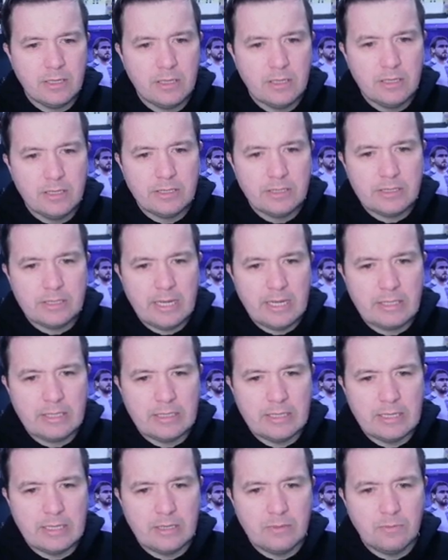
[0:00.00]
Sáez
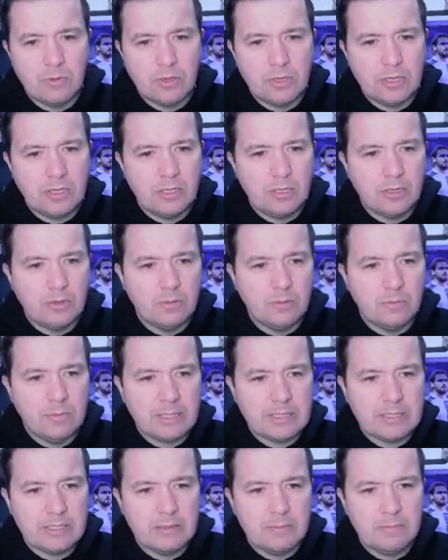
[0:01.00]
again. What can he do?
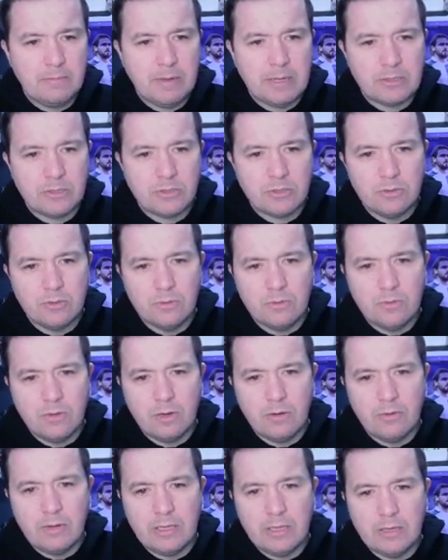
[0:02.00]
Passes it back to
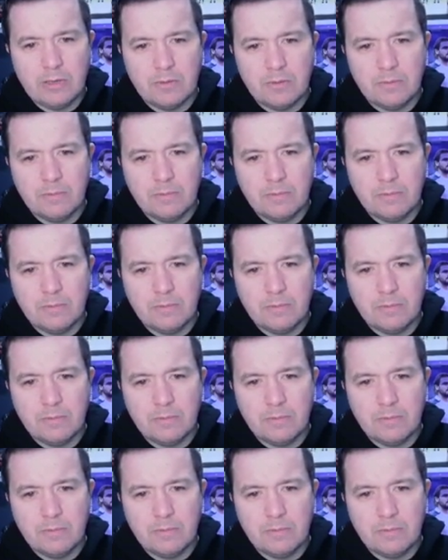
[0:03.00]
Aurelio.